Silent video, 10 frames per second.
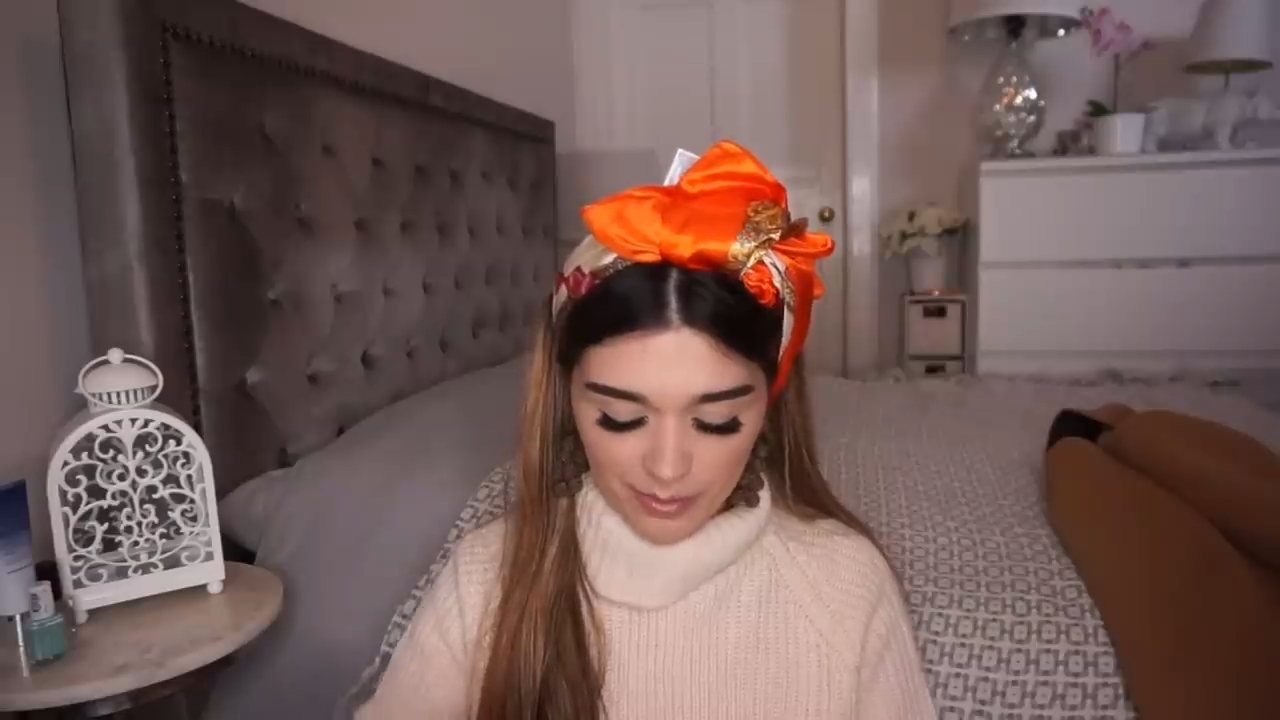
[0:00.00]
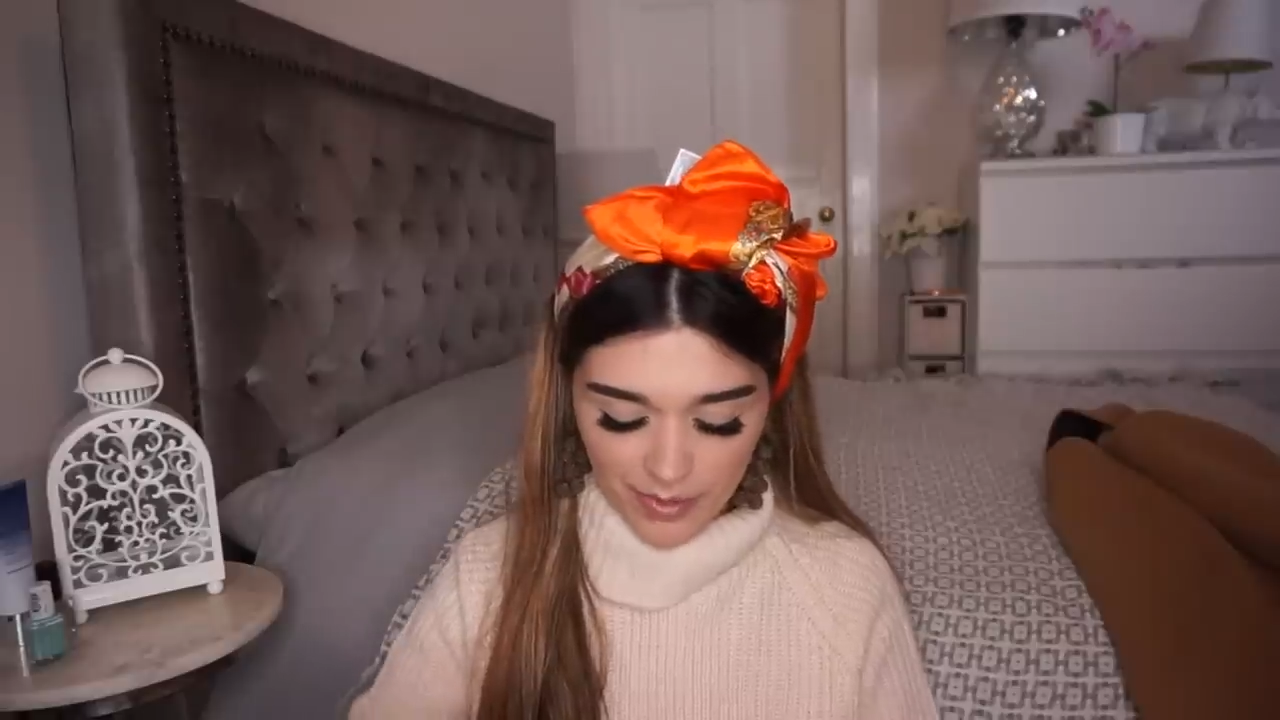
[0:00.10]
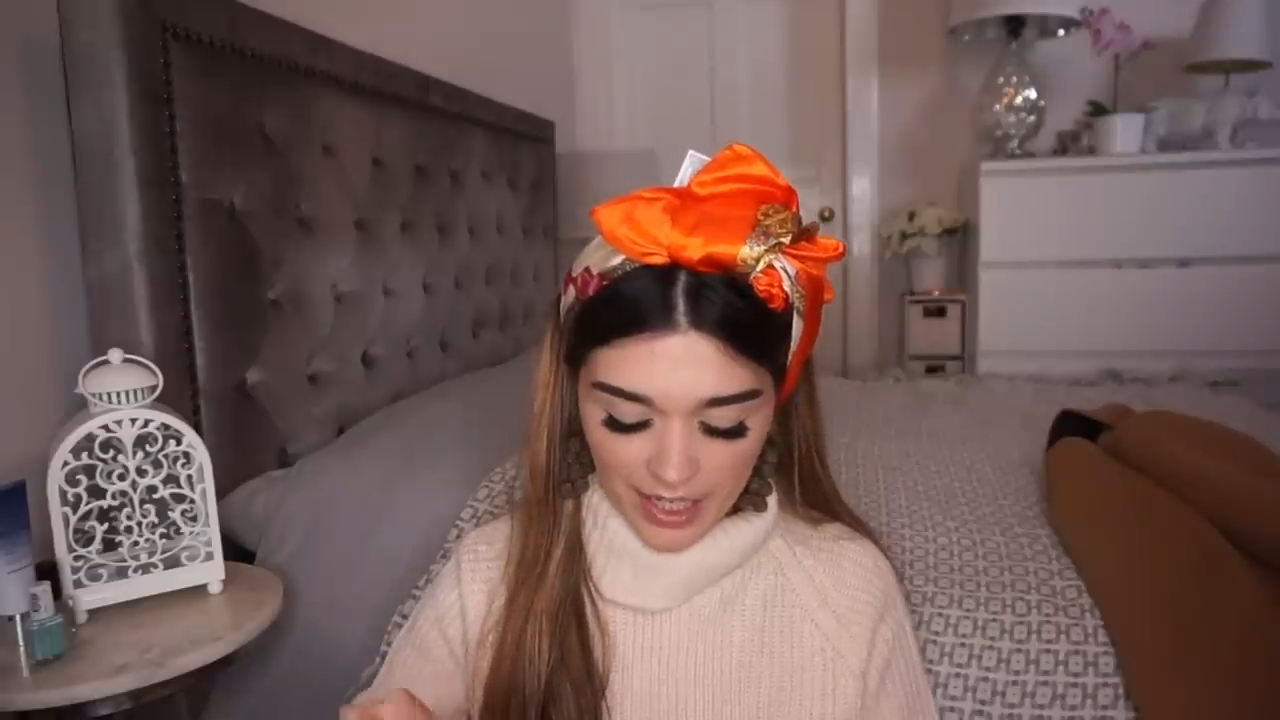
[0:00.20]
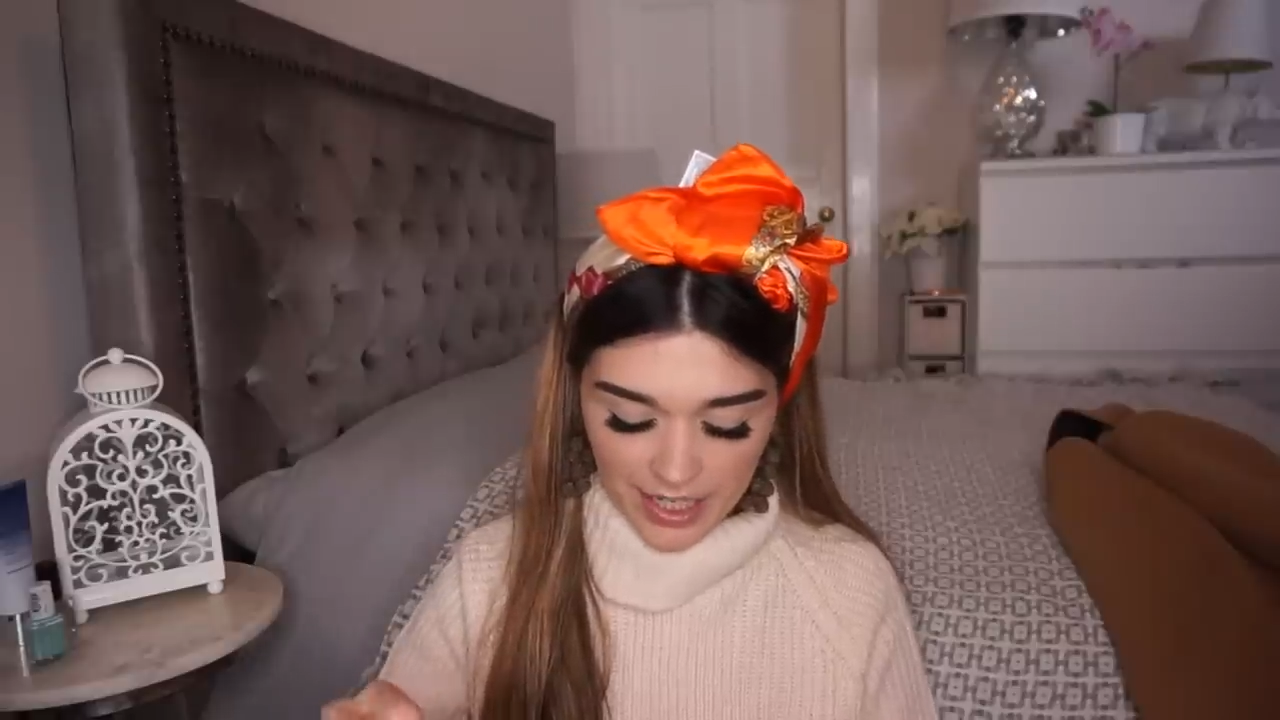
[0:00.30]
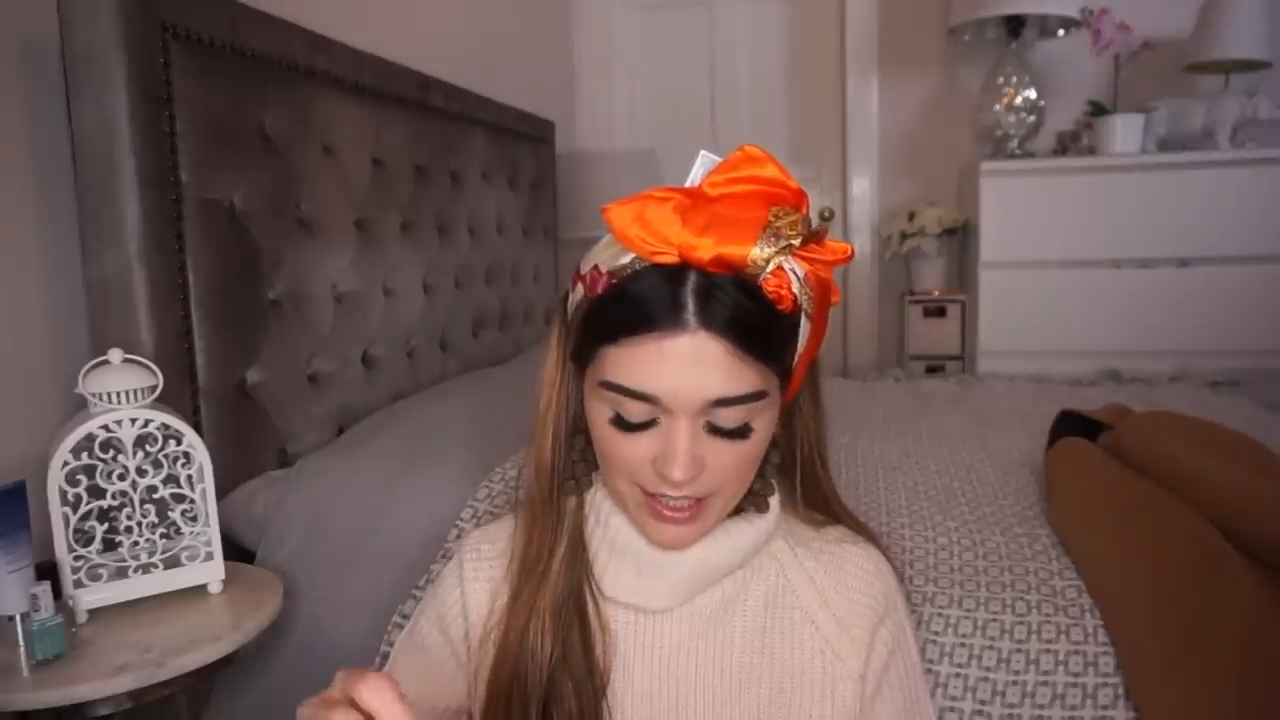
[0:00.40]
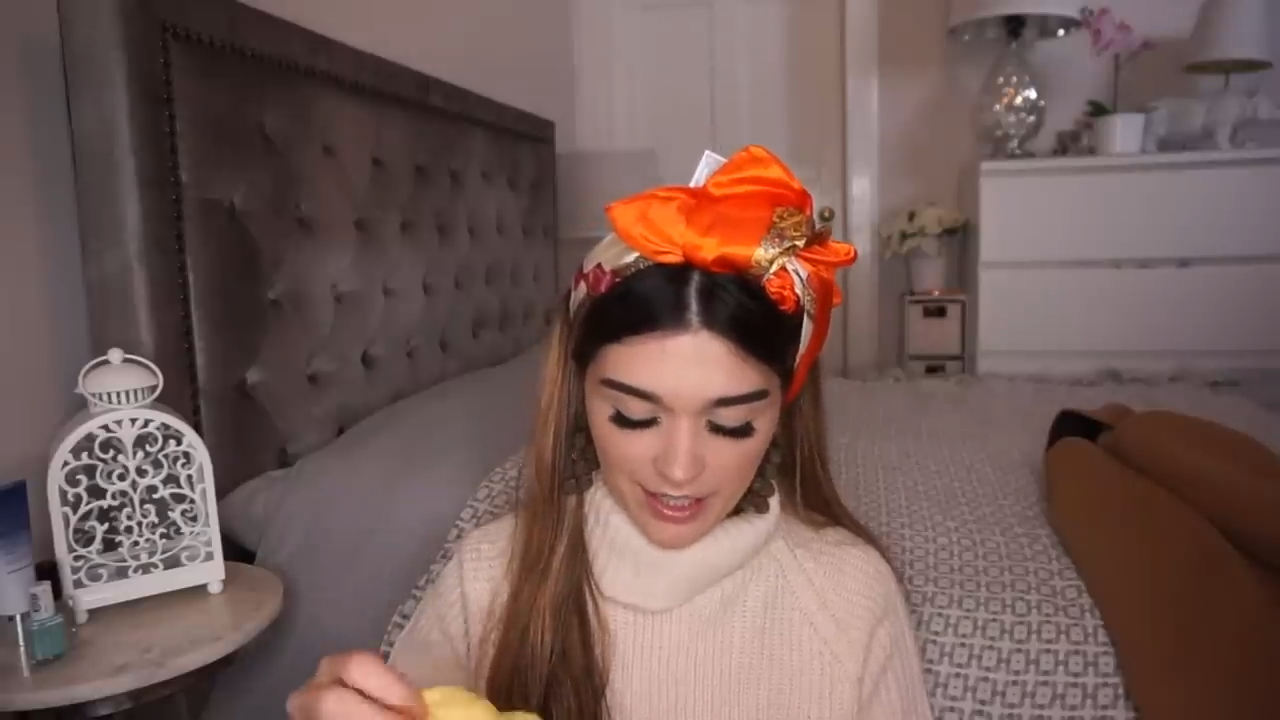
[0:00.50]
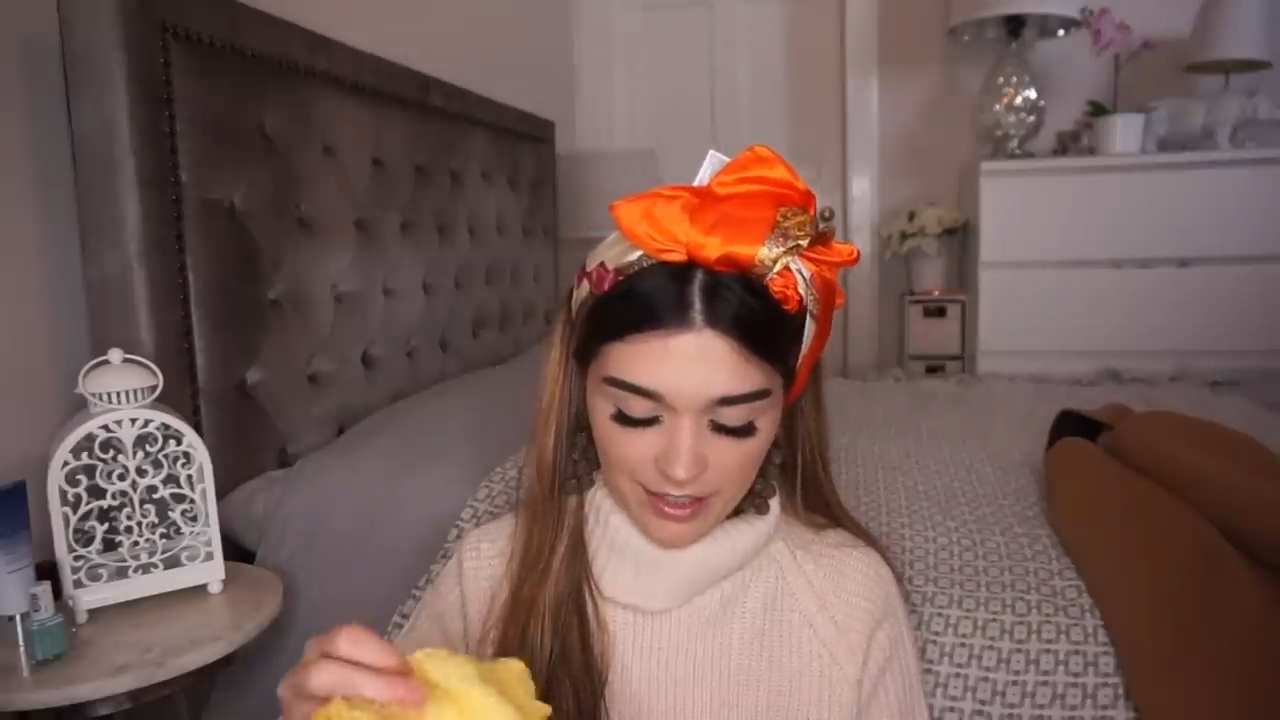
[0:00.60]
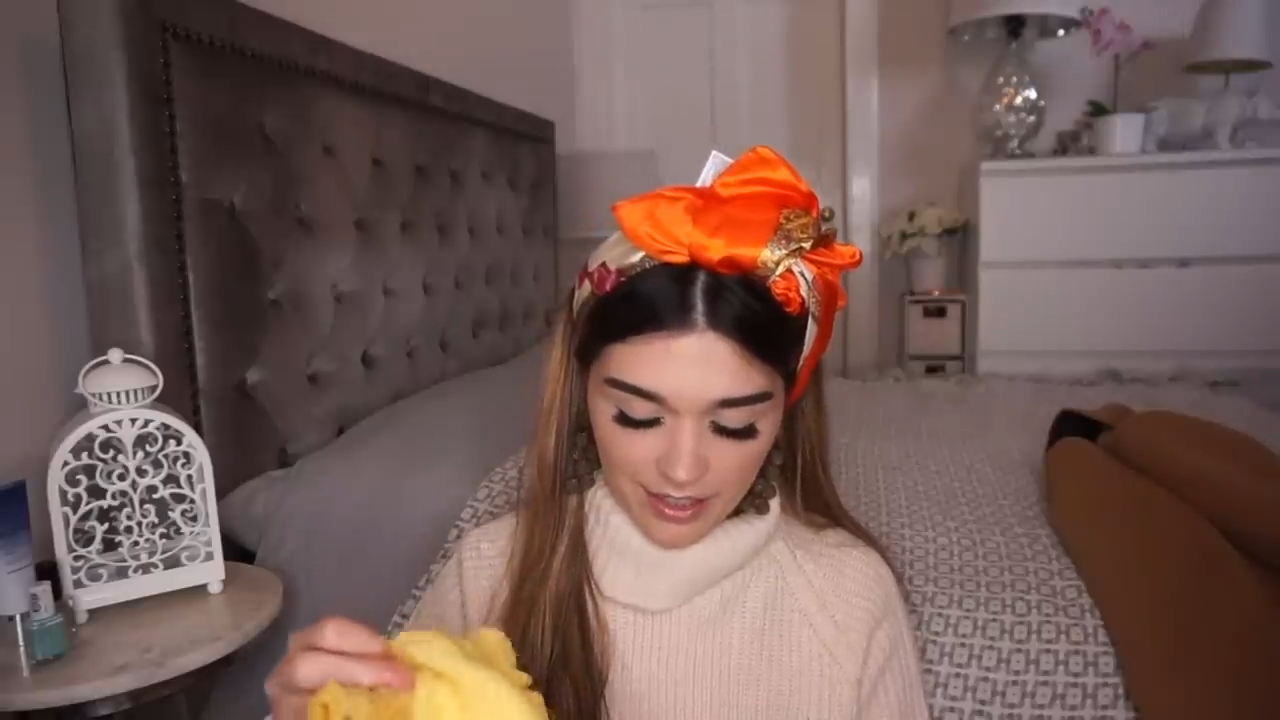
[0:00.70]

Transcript: bikini set